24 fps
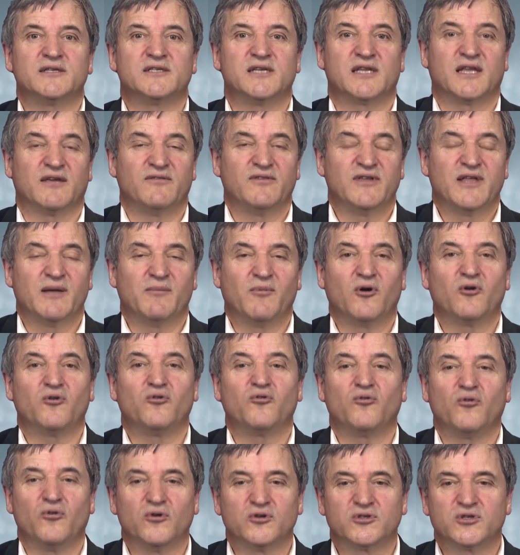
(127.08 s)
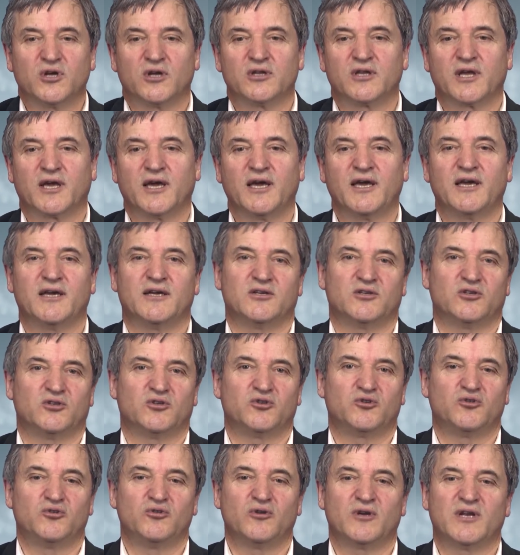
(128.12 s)
Agriculture, modern agriculture,
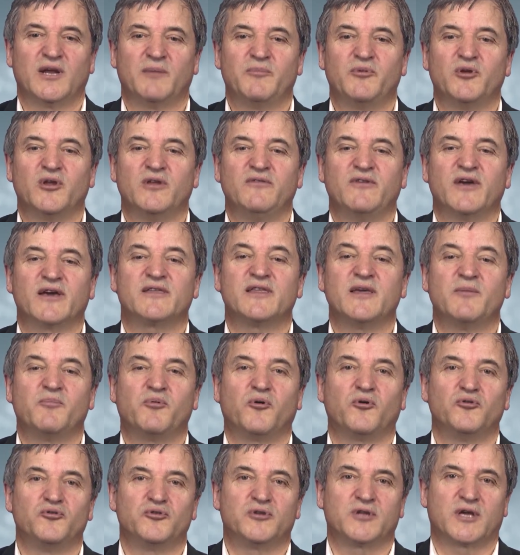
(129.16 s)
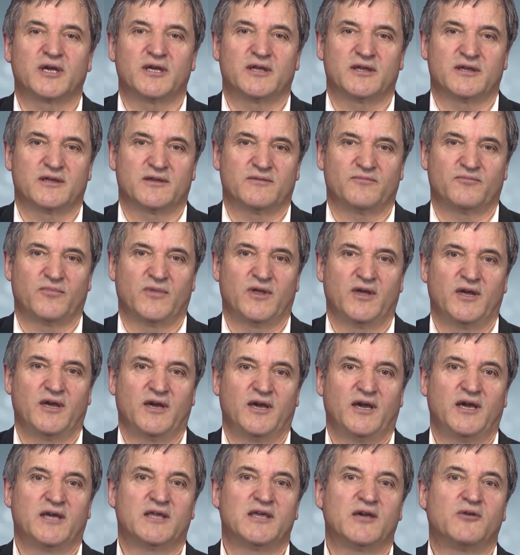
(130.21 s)
has focused on
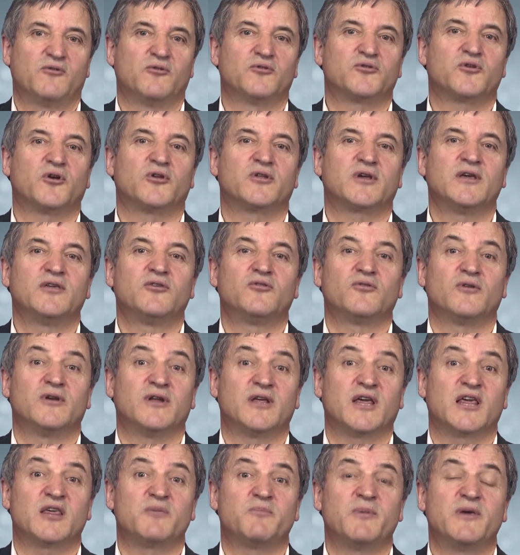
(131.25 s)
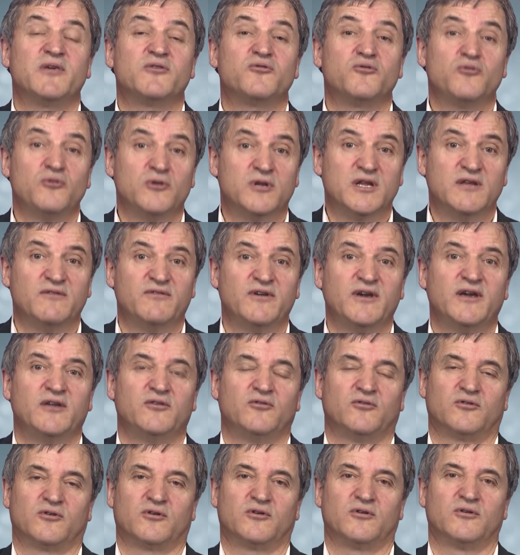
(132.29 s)
productive biodiversity,
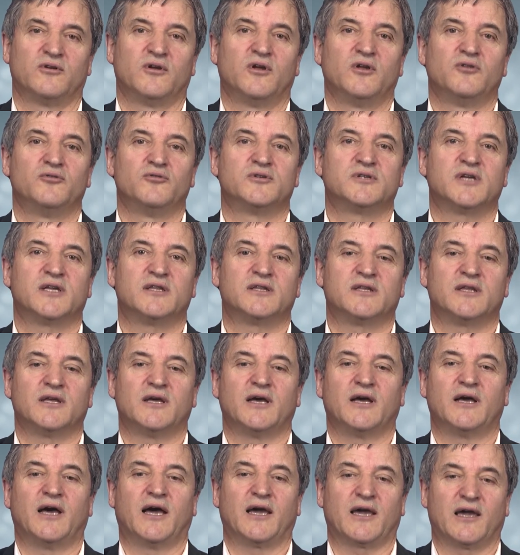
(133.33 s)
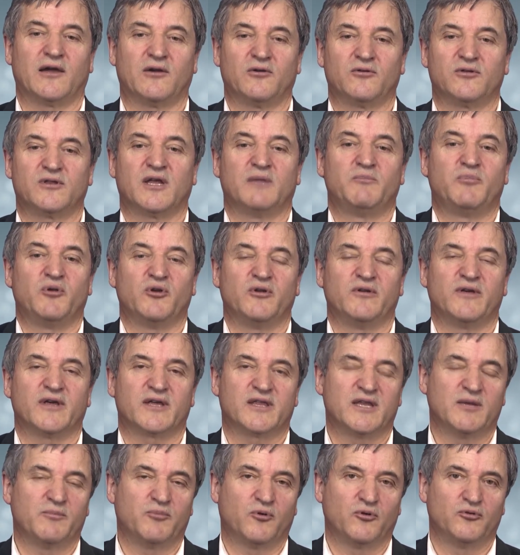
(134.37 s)
especially on cultivated species
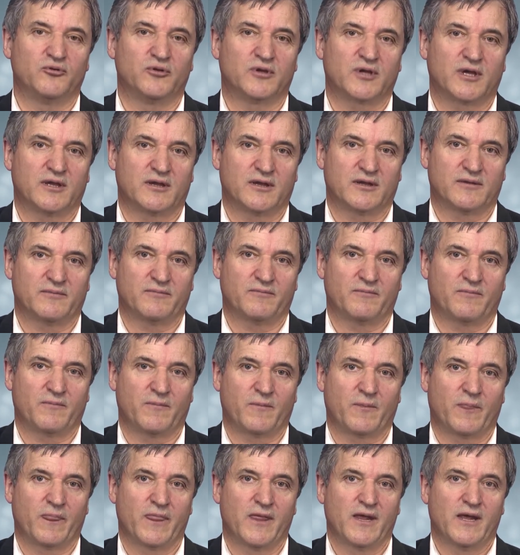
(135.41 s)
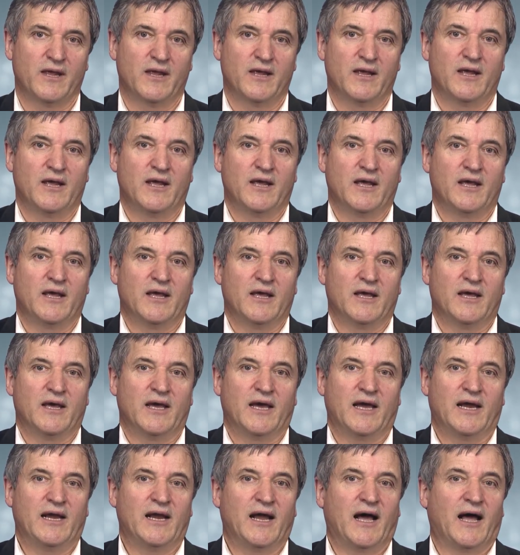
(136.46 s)
from the productive
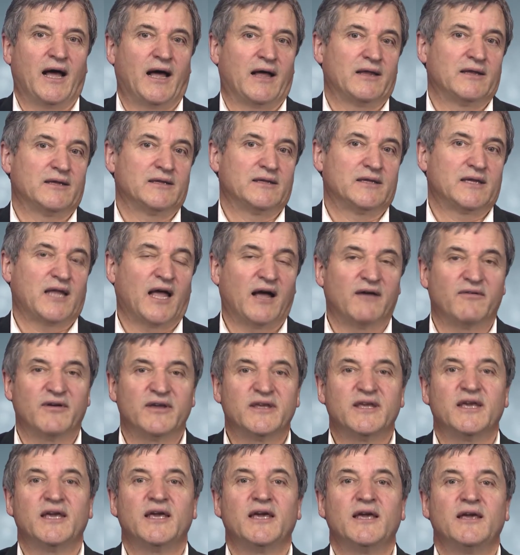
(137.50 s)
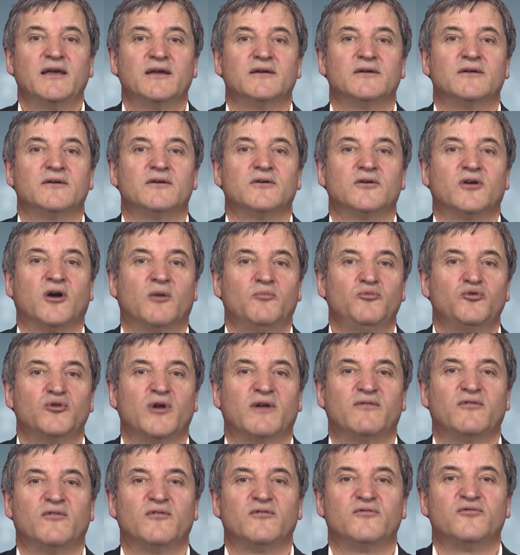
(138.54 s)
biodiversity. comme nous
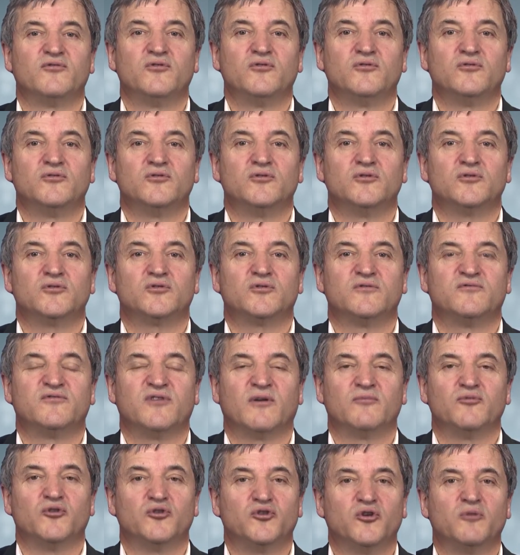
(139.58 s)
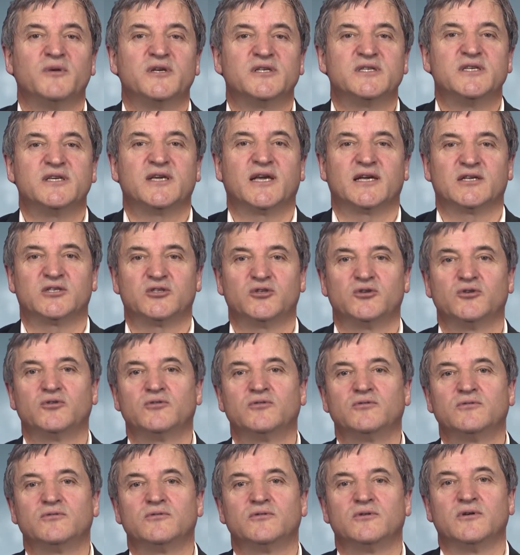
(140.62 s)
l'avons vu, as we have
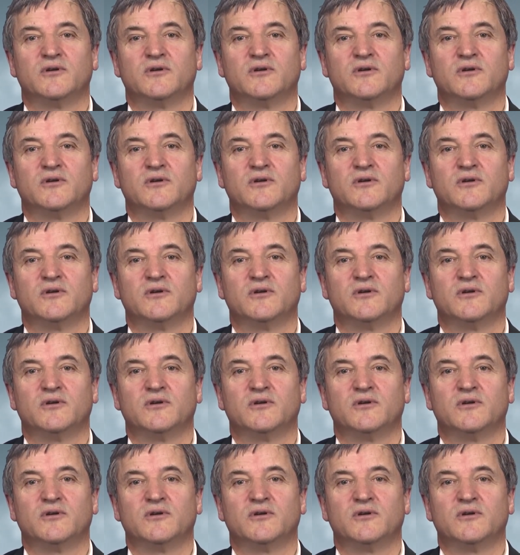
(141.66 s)
seen,